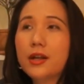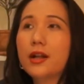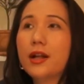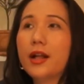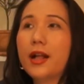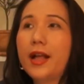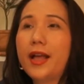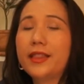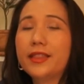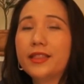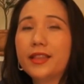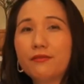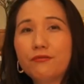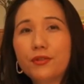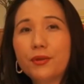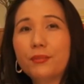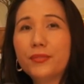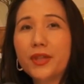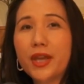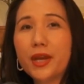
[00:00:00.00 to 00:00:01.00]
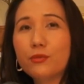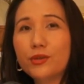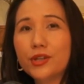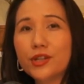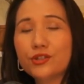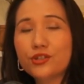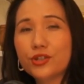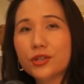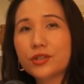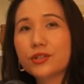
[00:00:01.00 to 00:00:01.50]
And then from there, we
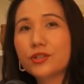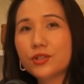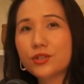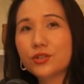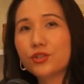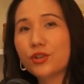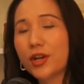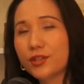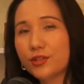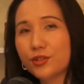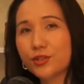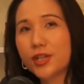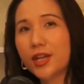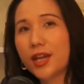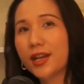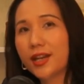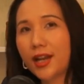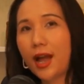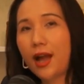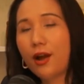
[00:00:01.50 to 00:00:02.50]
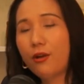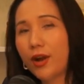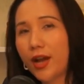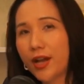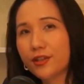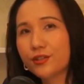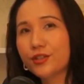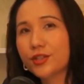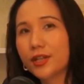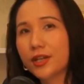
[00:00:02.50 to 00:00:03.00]
adjust strategy and our
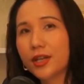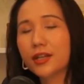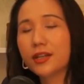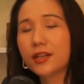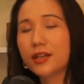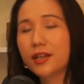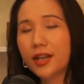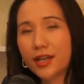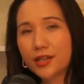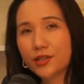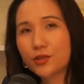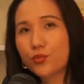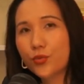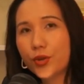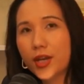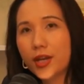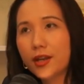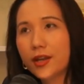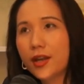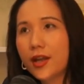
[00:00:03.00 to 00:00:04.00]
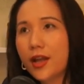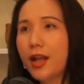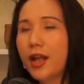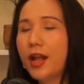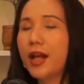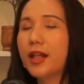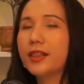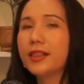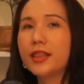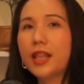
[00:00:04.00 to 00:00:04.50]
action in the next week.
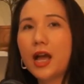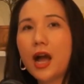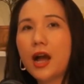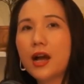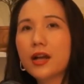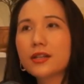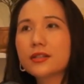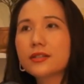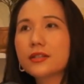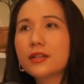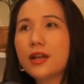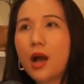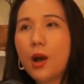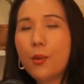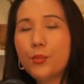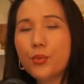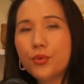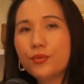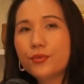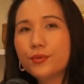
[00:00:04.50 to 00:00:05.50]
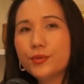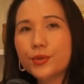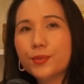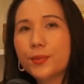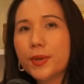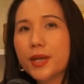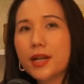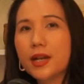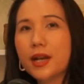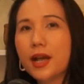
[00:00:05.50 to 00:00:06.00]
And that's proved to
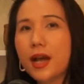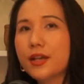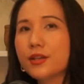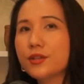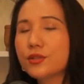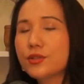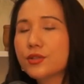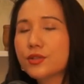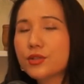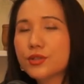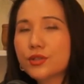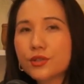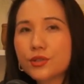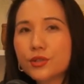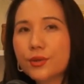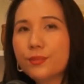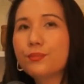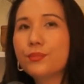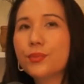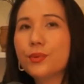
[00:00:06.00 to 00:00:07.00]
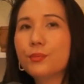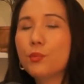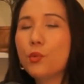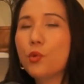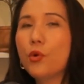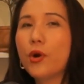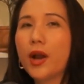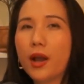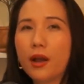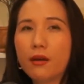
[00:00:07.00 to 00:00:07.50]
be like super
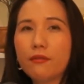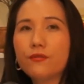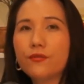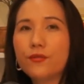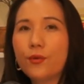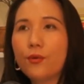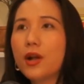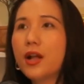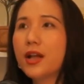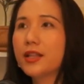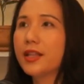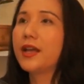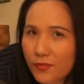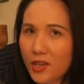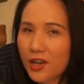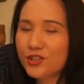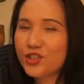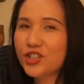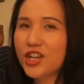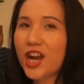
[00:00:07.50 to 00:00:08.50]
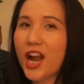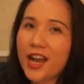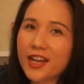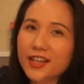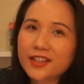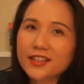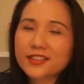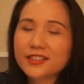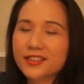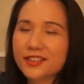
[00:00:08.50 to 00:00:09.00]
more helpful than a
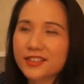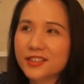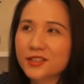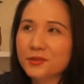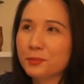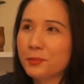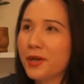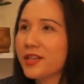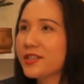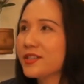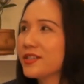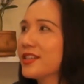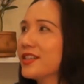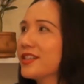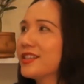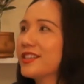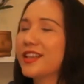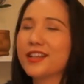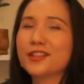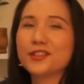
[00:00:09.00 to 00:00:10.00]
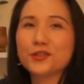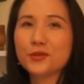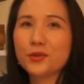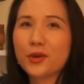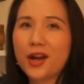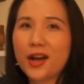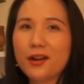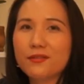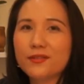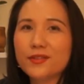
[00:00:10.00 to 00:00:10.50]
giant spreadsheet that you
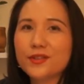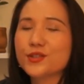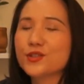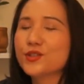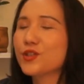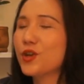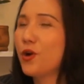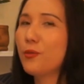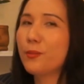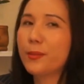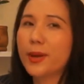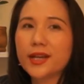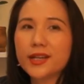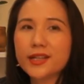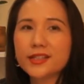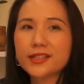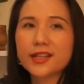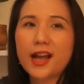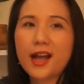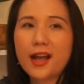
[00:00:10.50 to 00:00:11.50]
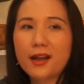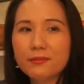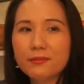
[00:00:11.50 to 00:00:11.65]
have so many tabs